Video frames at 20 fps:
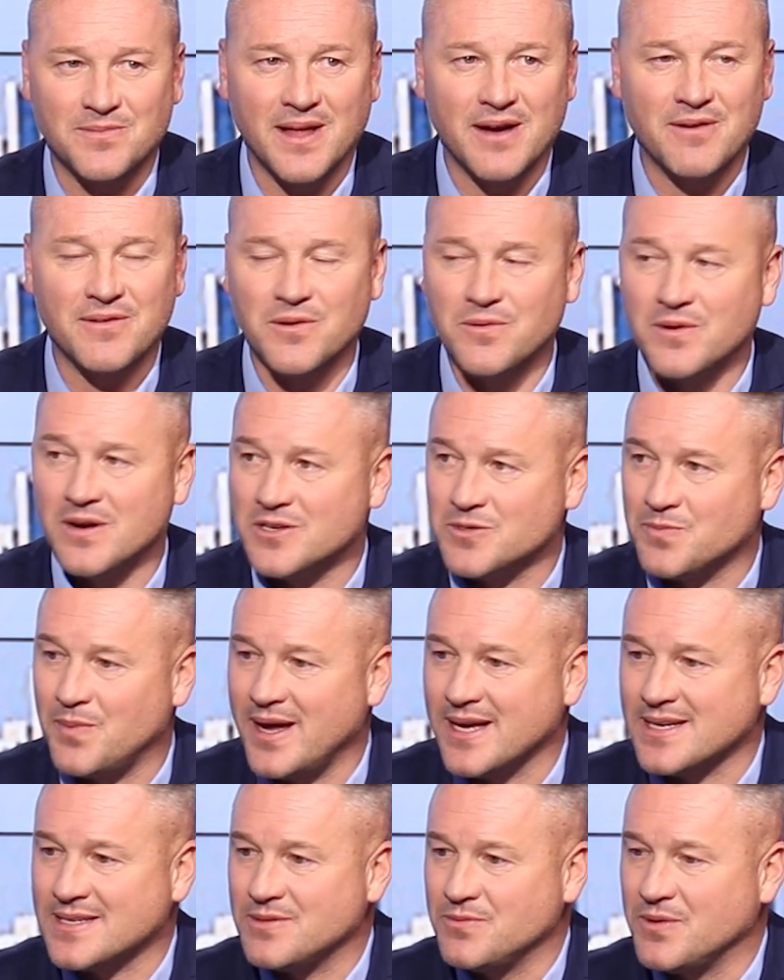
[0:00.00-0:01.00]
there with the world's
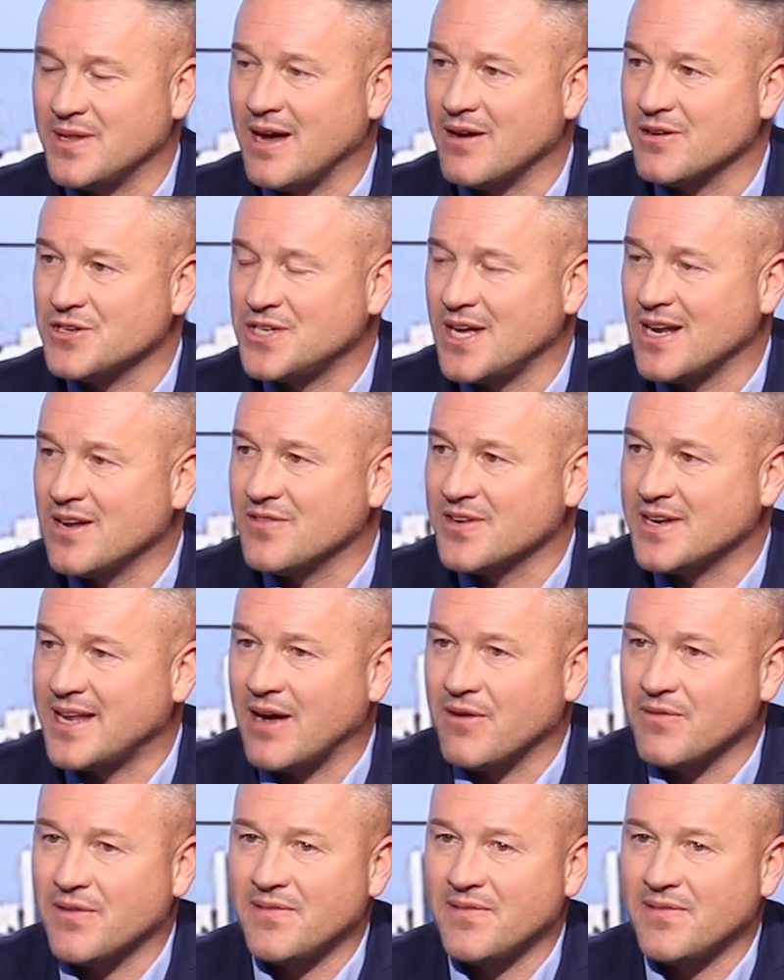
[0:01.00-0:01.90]
best, without a shadow of a doubt.